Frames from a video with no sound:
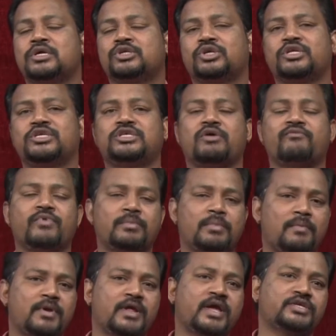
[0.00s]
So, this uh, web
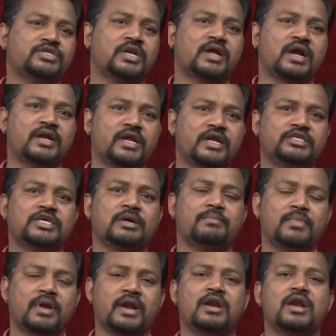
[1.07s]
application contains
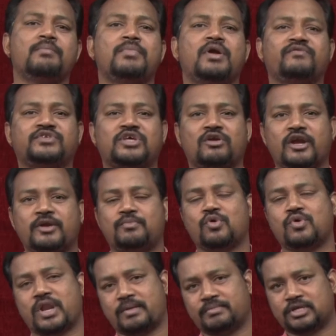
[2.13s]
n number of servlet
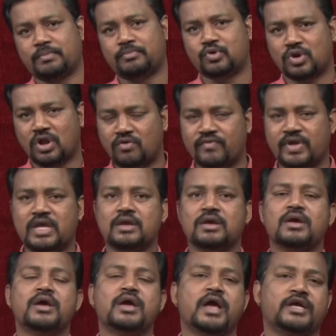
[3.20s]
programs up to now we
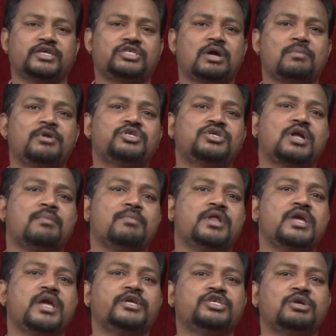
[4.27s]
established
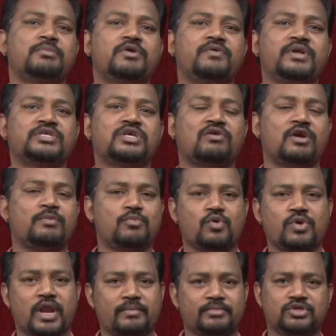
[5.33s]
communication between servlet
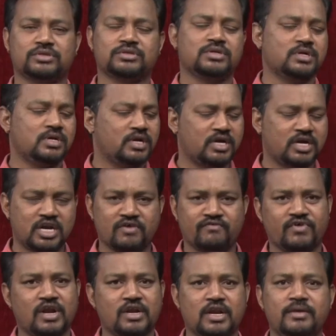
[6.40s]
programs
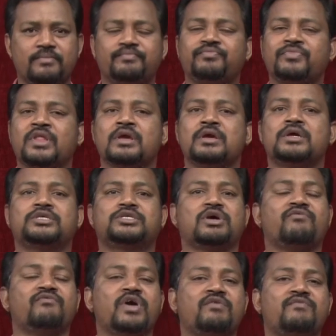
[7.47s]
definitely
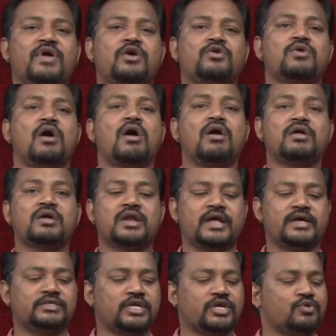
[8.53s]
somewhere we have to
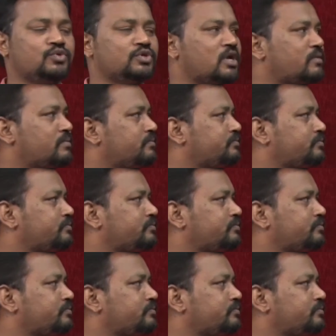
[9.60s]
organize the user.